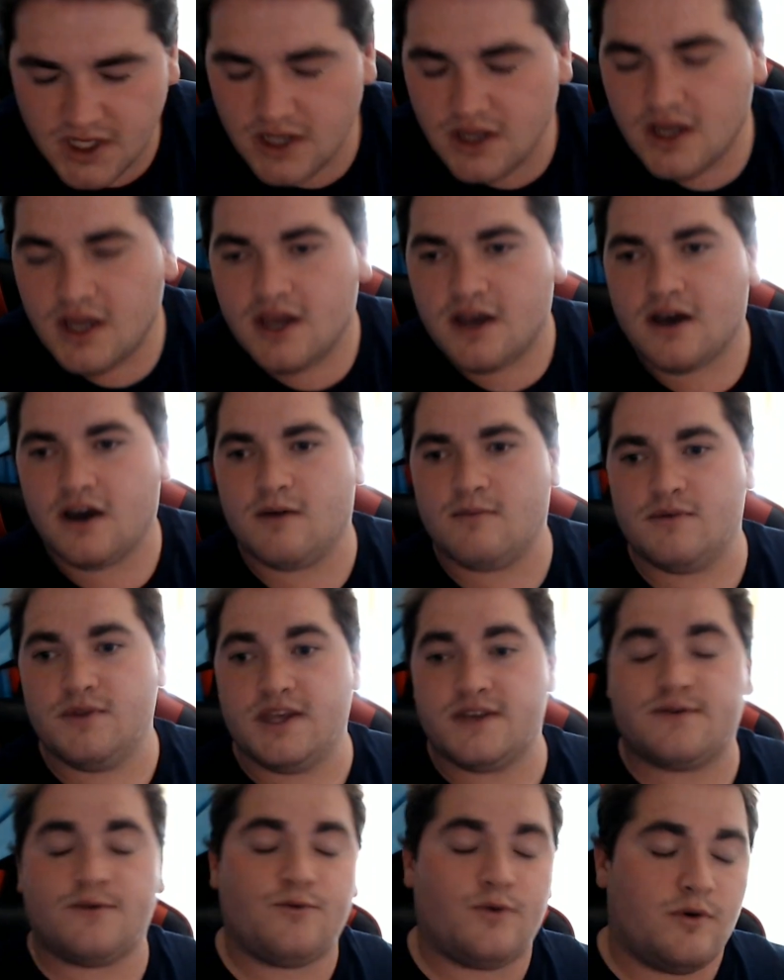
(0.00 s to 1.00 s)
Um, at
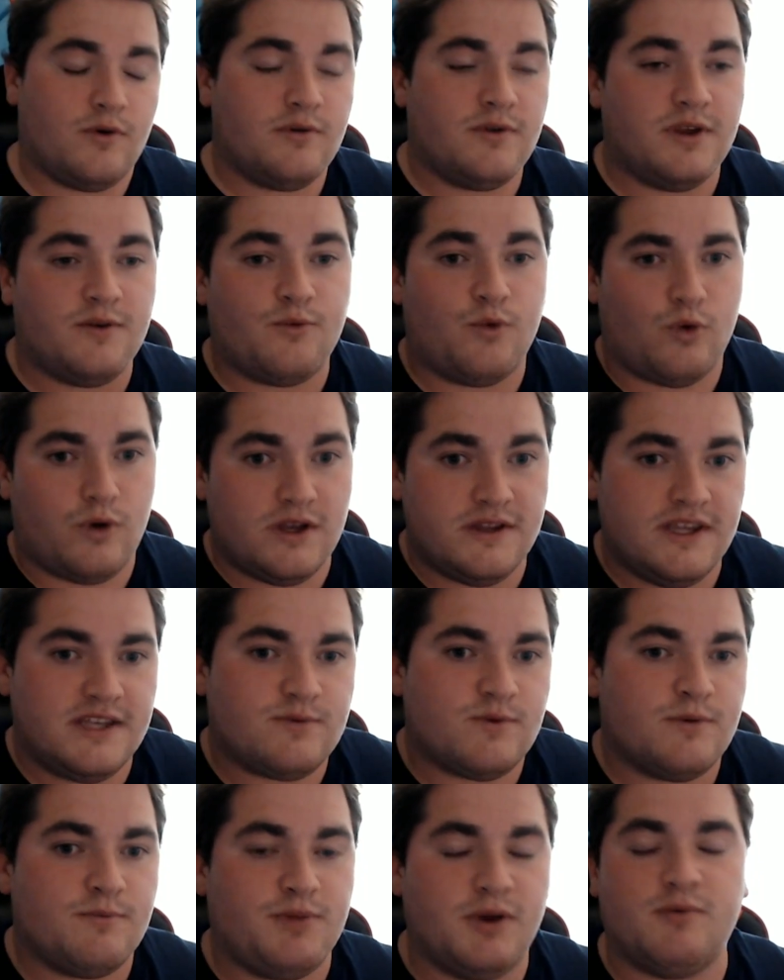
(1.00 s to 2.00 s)
least with what, at least
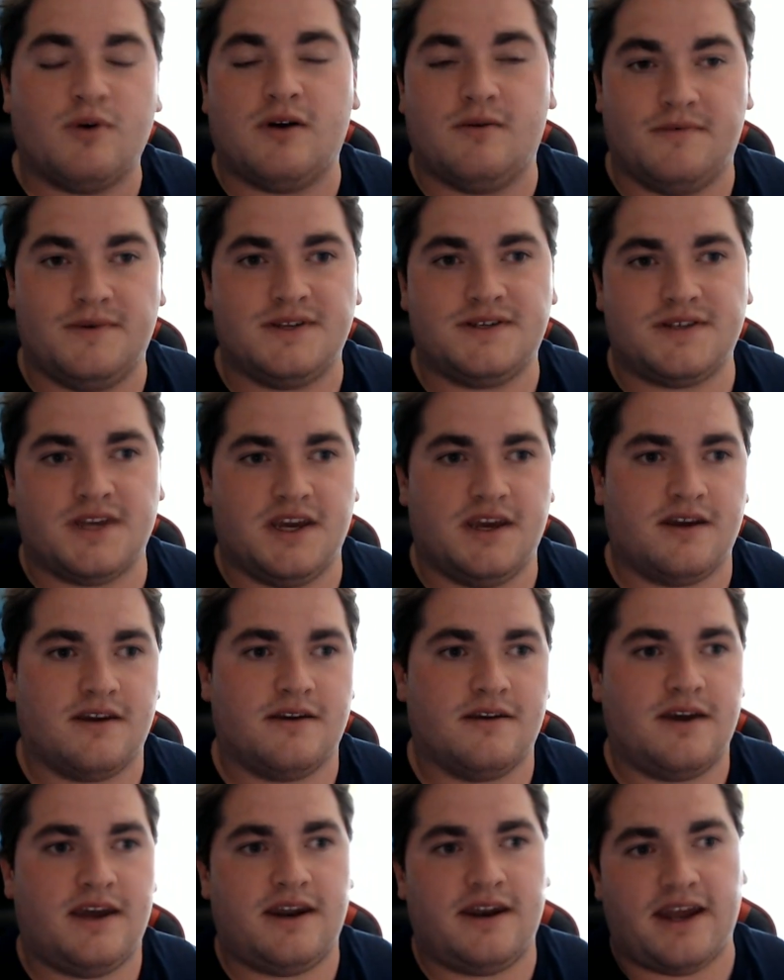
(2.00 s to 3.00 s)
what people have been saying,
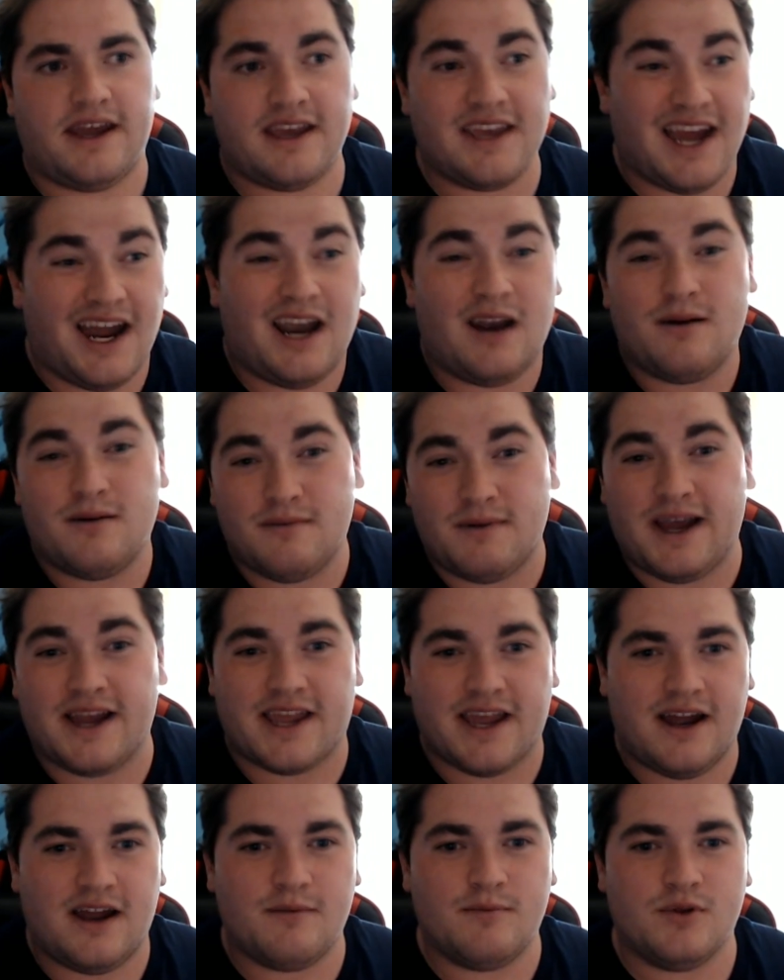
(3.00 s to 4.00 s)
and I kind of I
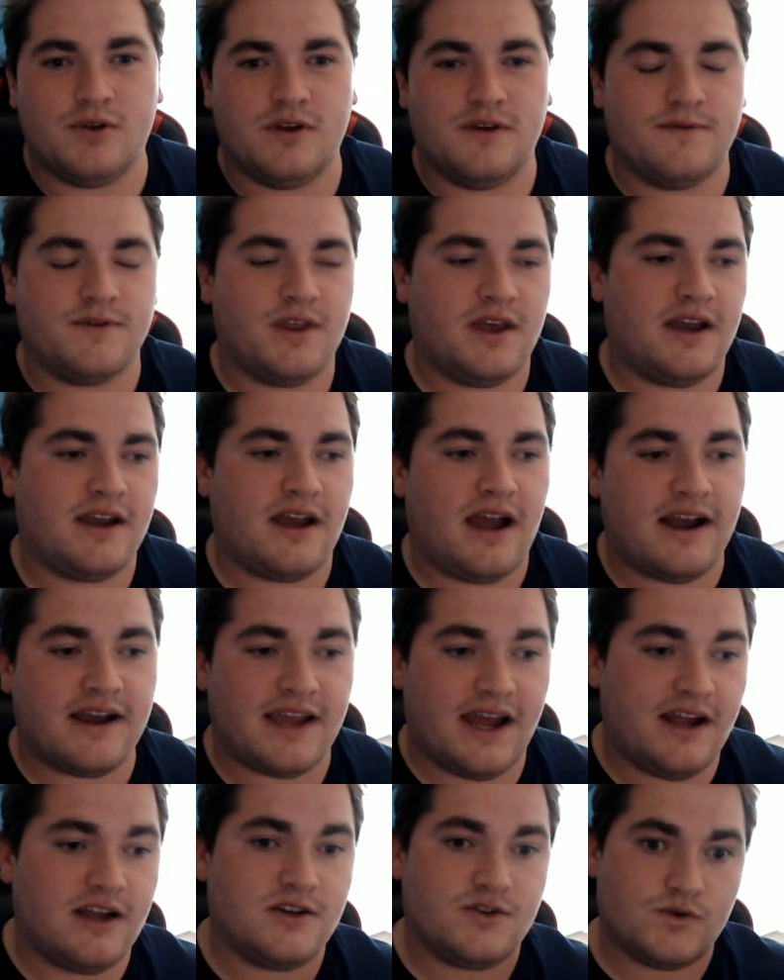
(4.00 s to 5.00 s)
kind of believe I, I
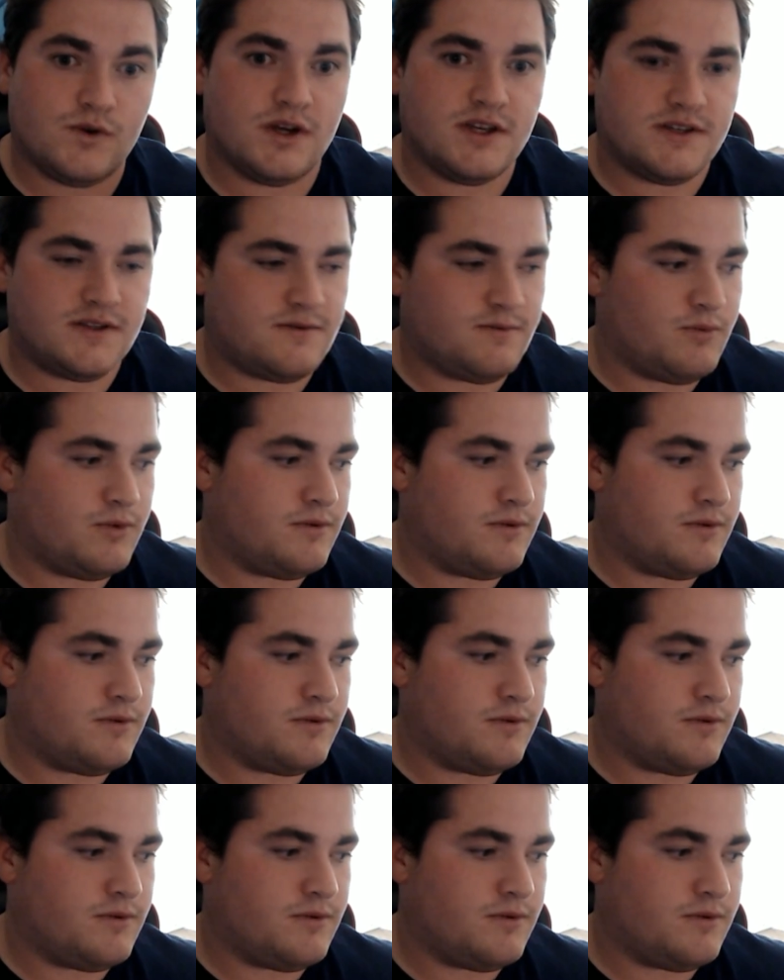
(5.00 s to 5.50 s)
kind of trust what